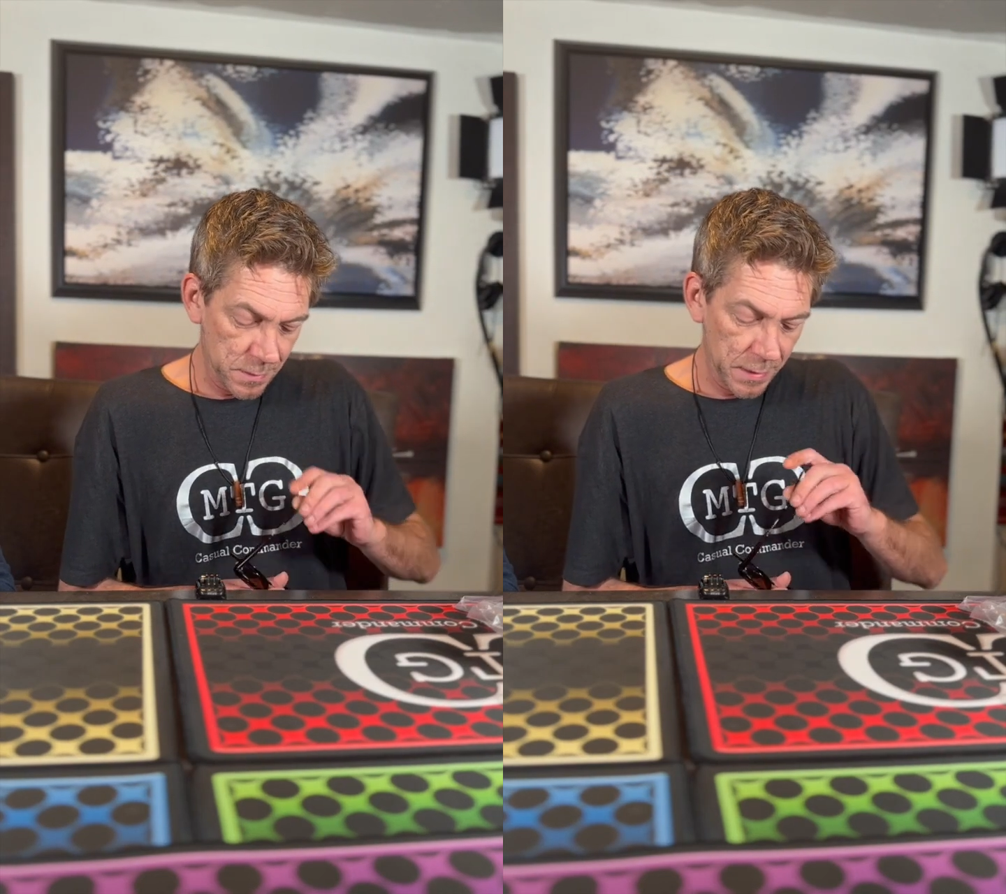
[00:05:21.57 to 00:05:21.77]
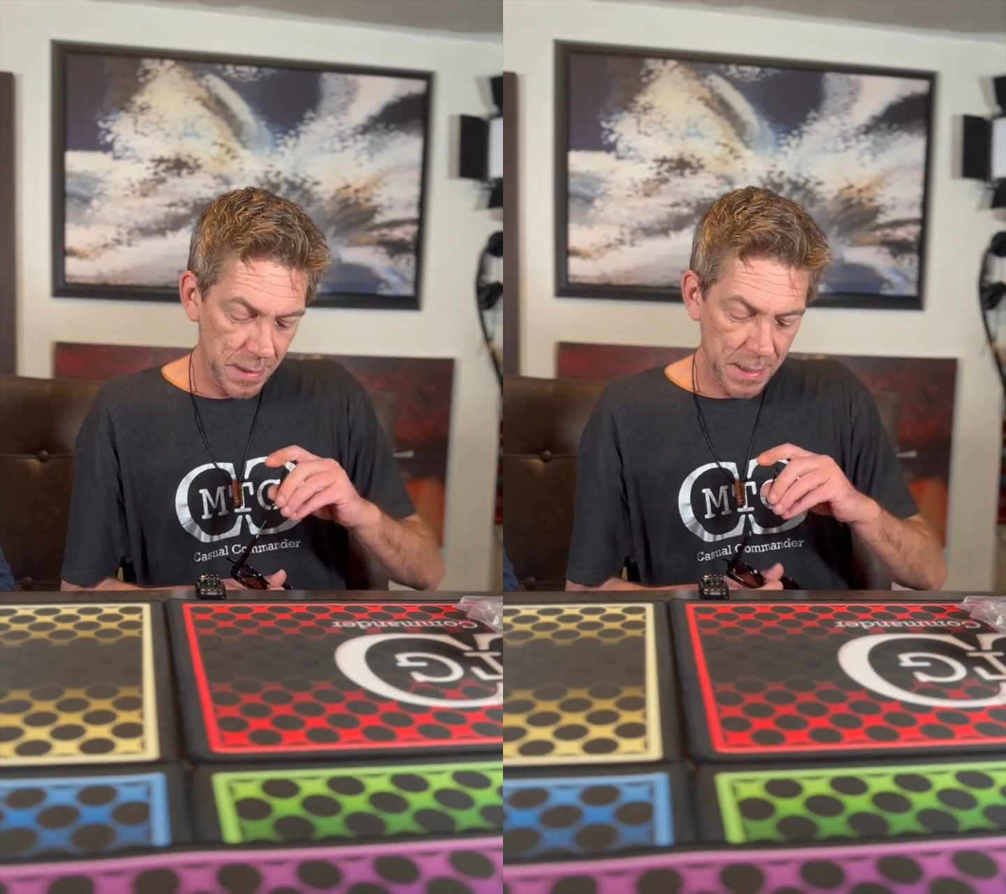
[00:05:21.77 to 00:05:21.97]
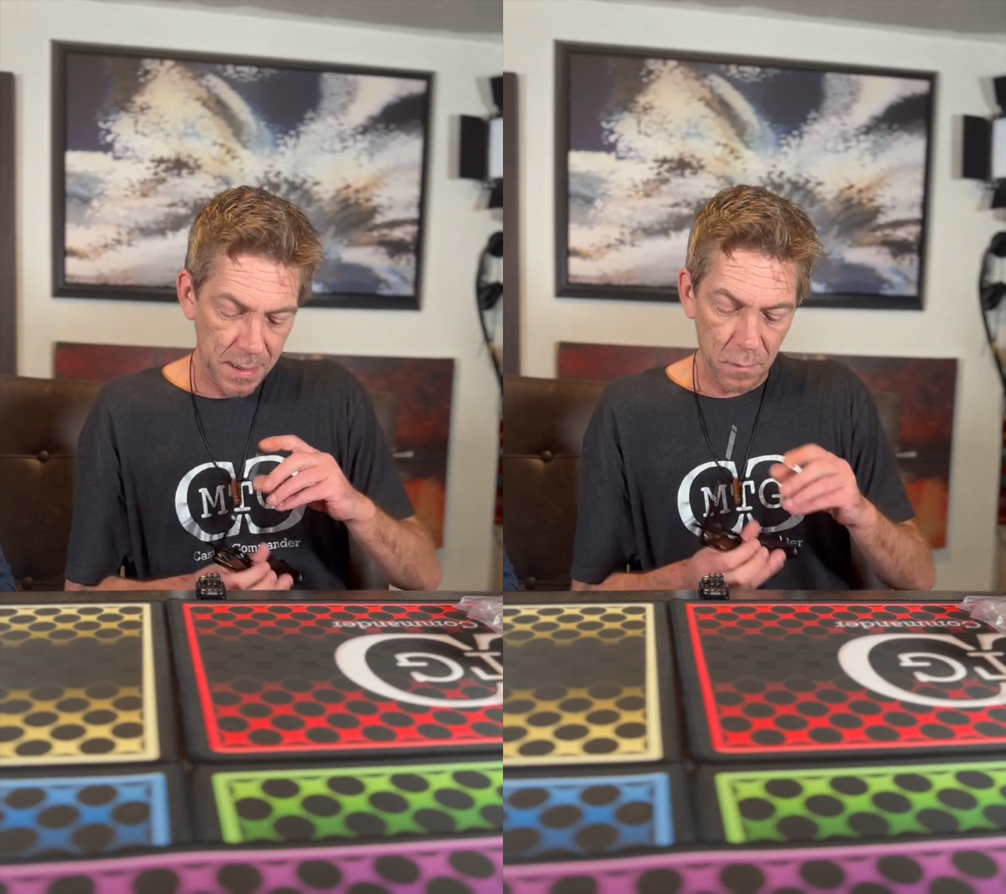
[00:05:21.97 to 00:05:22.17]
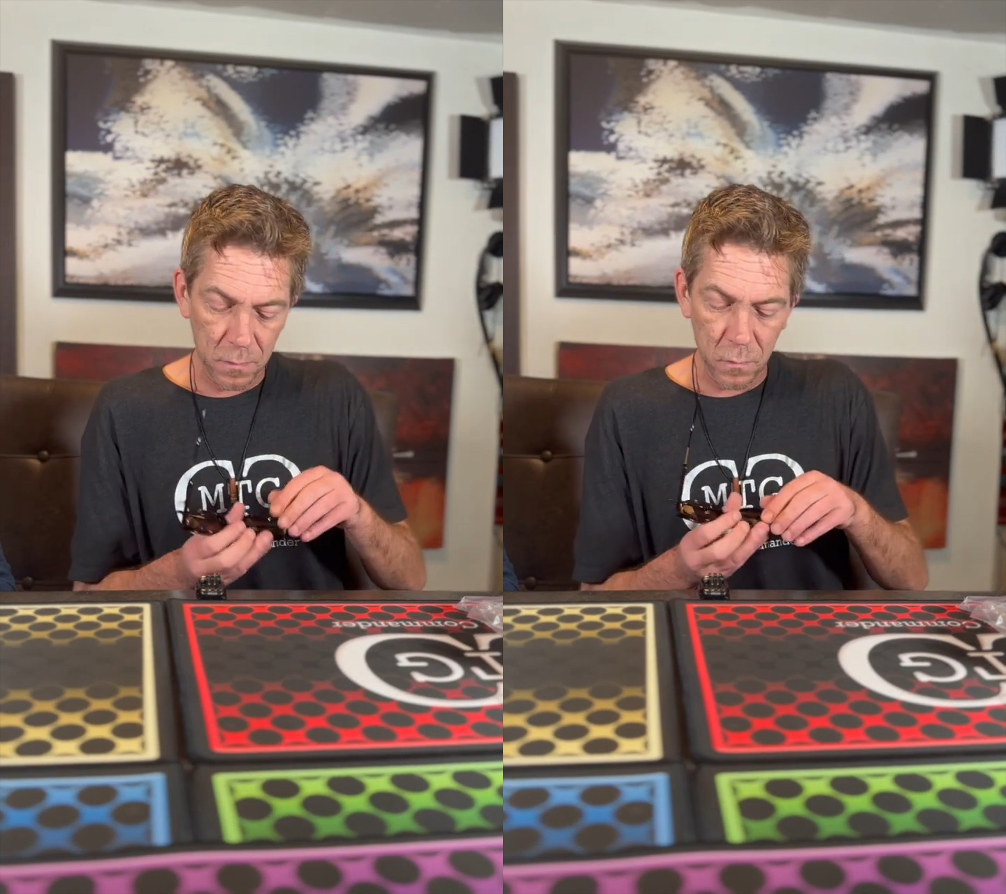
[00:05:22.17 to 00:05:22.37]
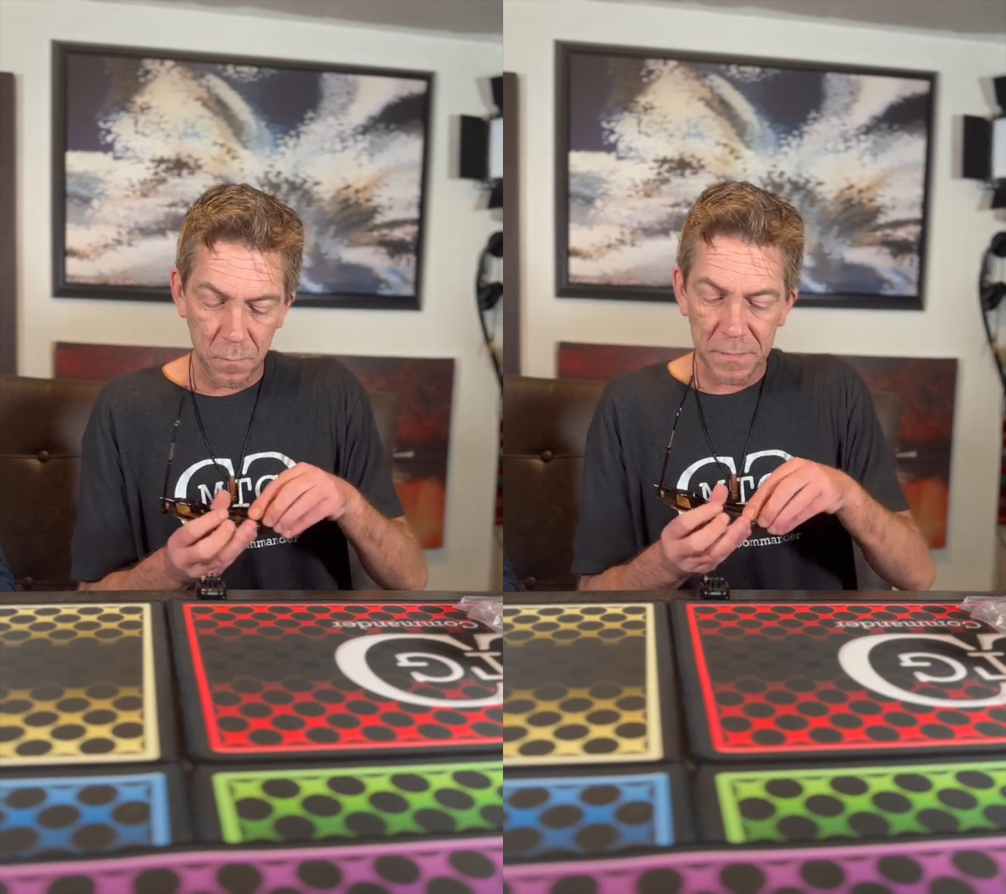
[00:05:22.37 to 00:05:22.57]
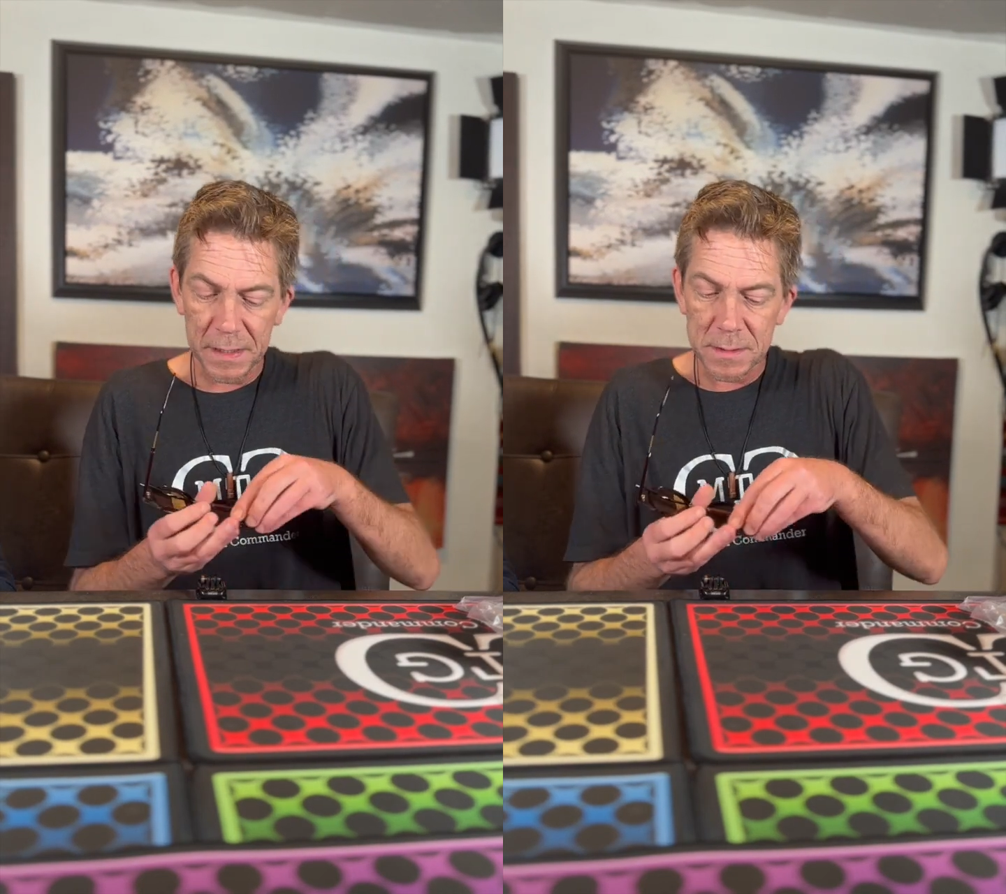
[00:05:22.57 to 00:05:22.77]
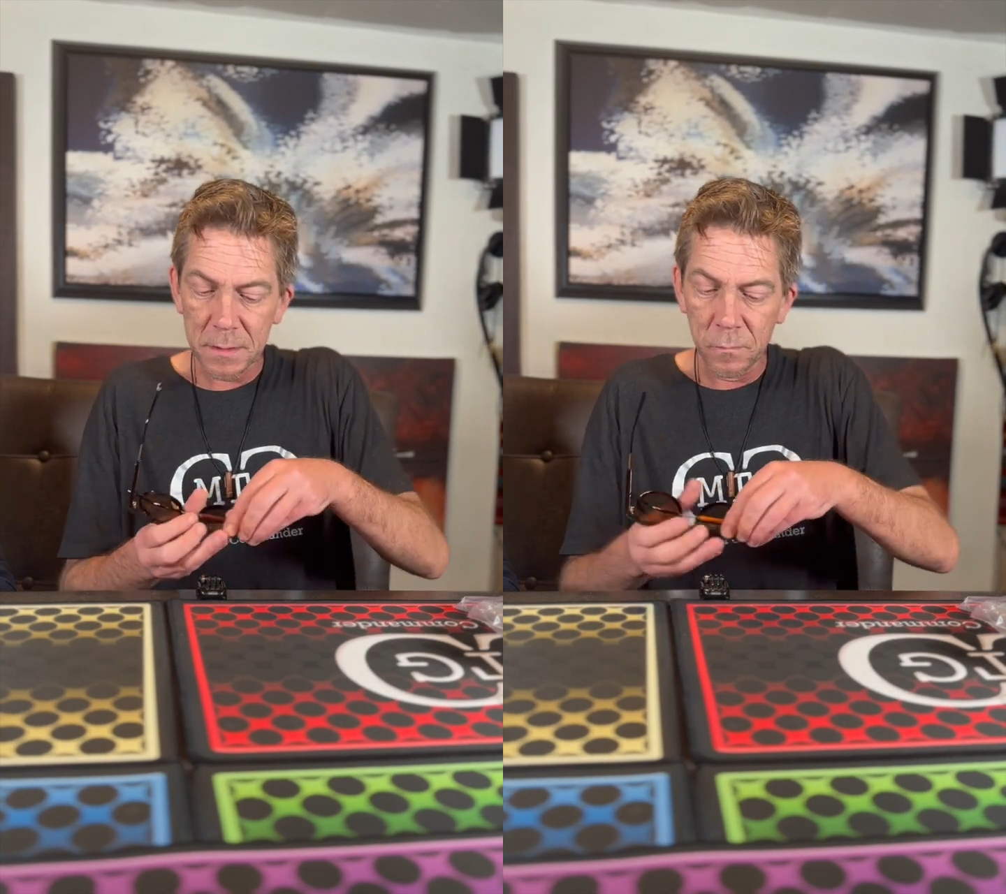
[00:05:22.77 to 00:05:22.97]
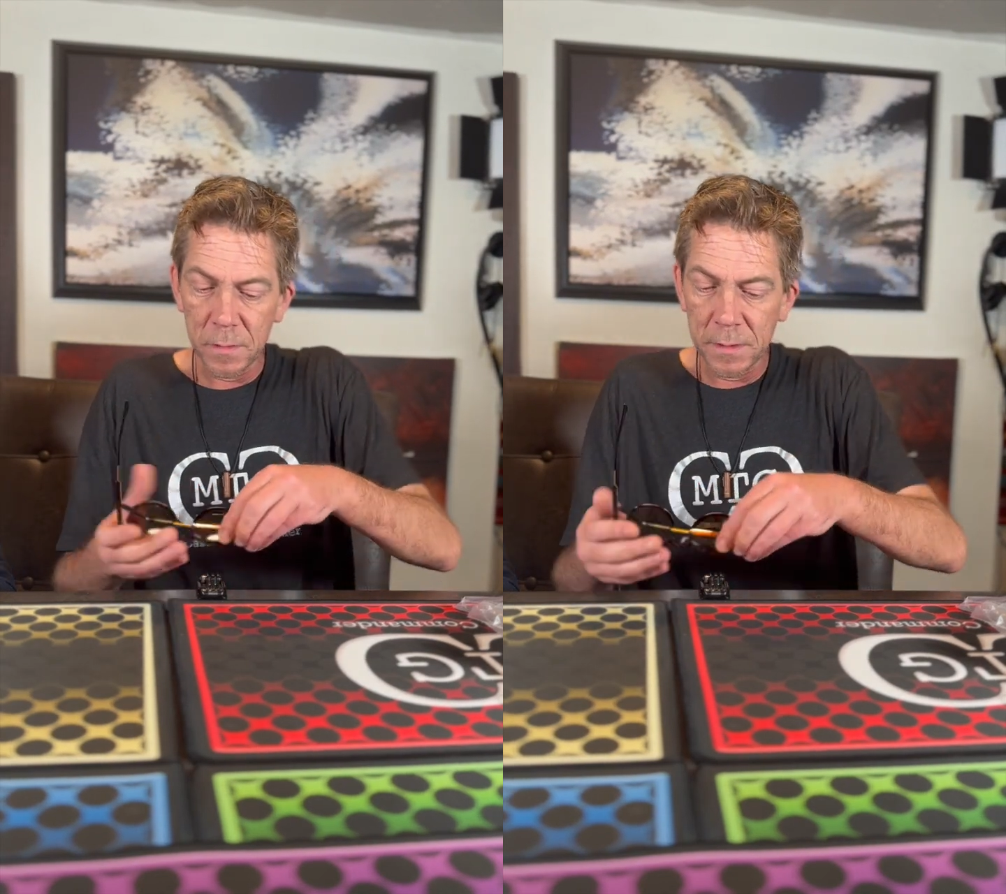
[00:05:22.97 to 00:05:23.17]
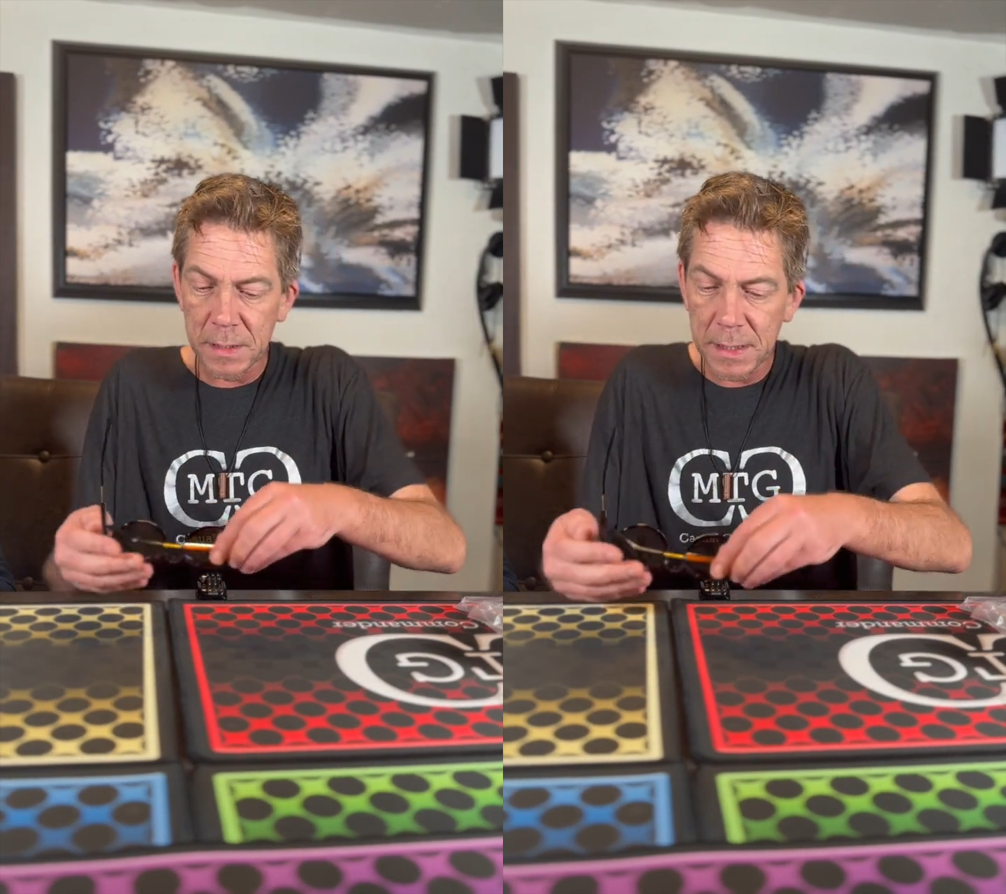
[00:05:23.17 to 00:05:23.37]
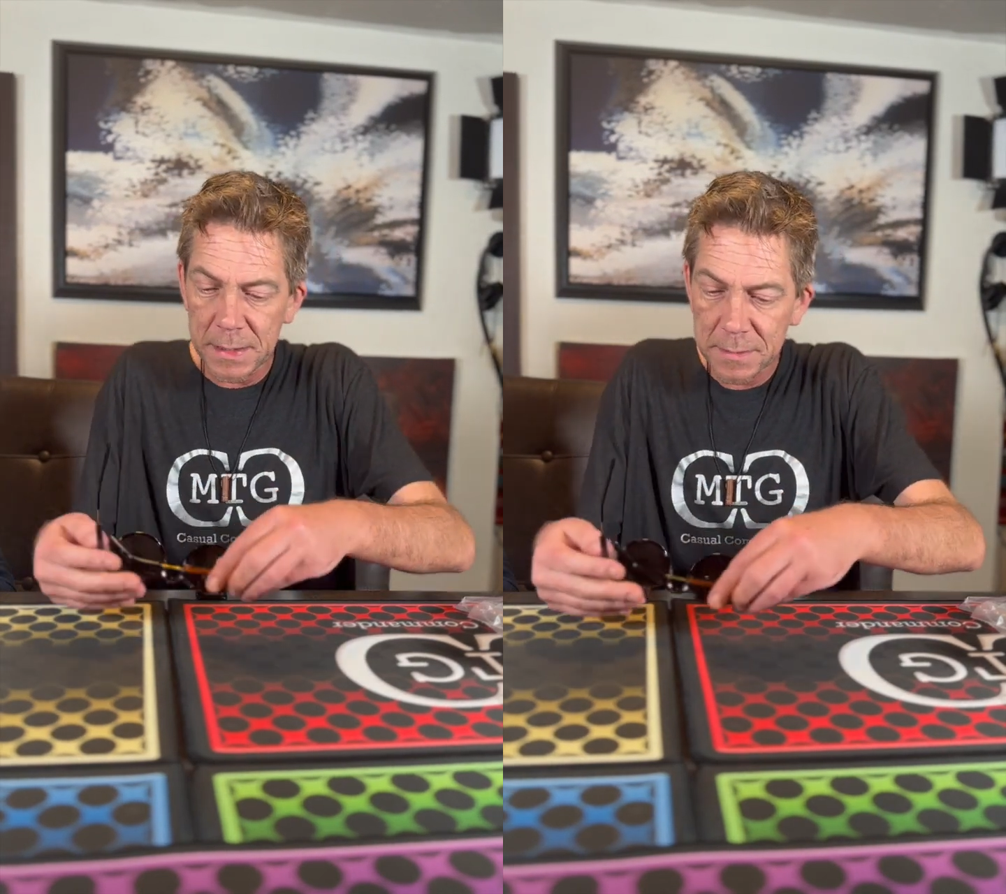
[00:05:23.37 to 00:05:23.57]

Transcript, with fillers: Yeah. Oh, these are really nice.